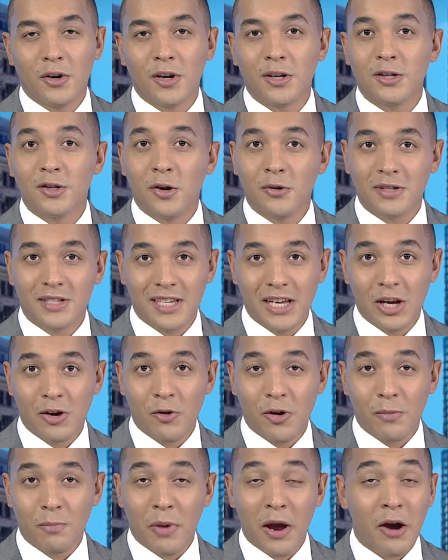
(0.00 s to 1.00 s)
There's no
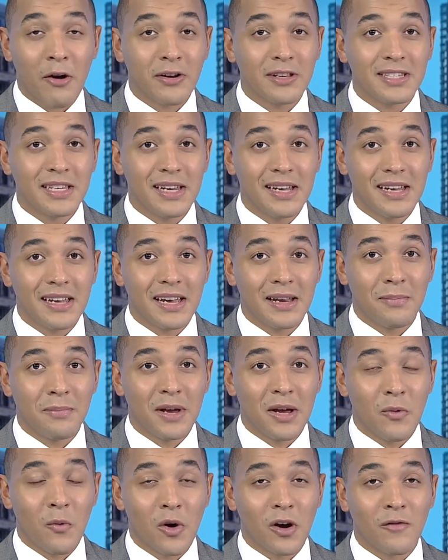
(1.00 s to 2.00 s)
secret. Parenting
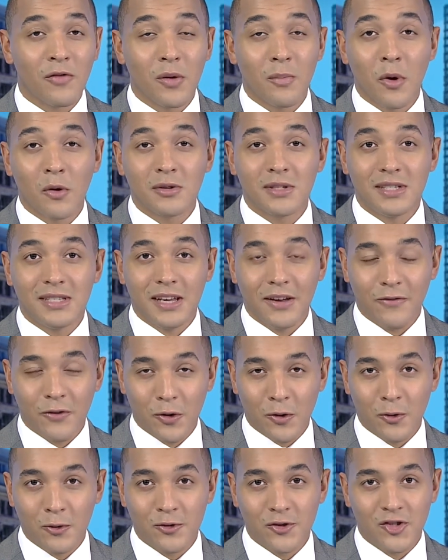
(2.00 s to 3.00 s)
can be one of the most
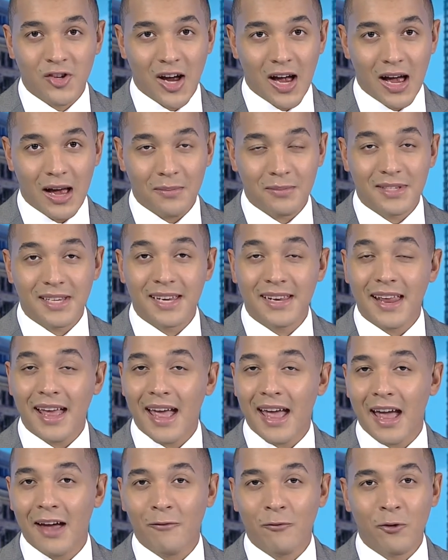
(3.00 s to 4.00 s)
difficult jobs, and
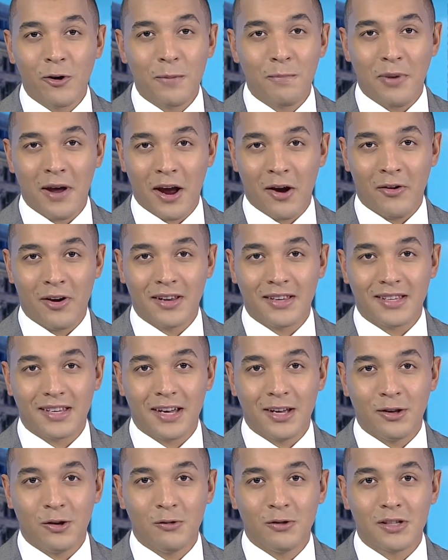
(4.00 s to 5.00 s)
every
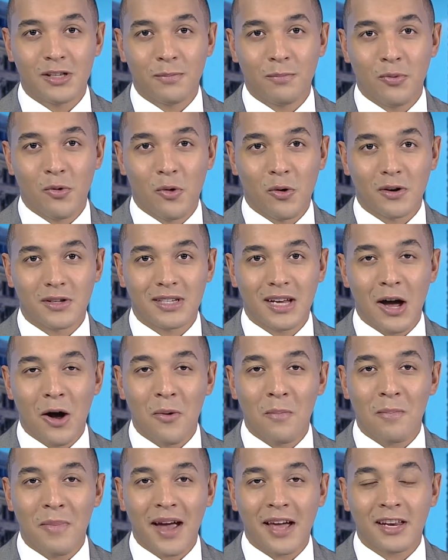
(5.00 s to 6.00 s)
parent can use support to
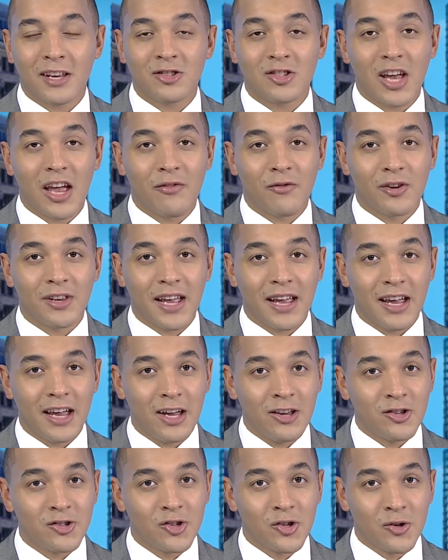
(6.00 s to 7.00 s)
help manage everyday
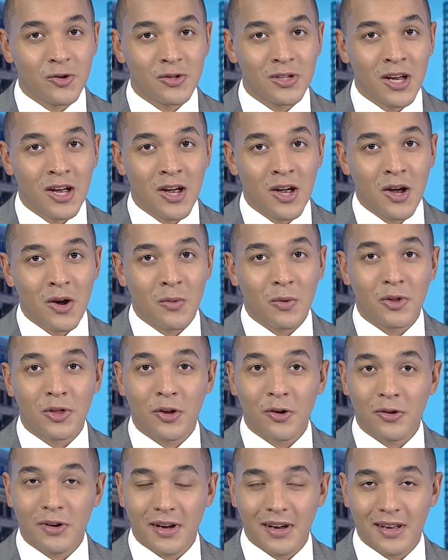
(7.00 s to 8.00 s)
issues
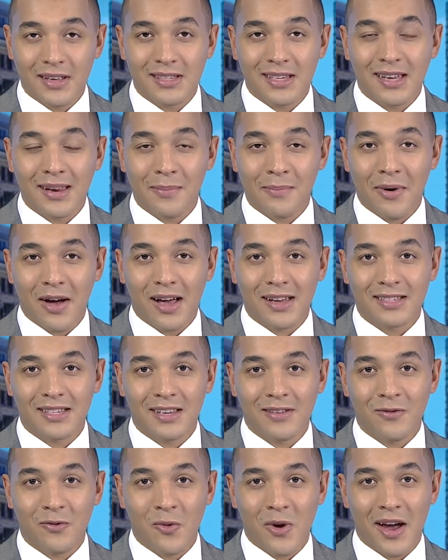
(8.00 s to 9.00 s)
with their kids in a
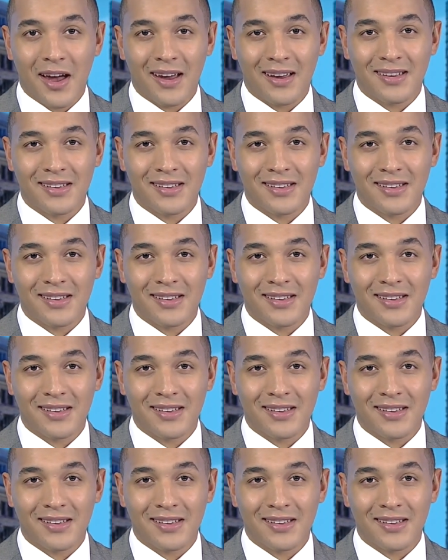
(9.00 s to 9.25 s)
positive way.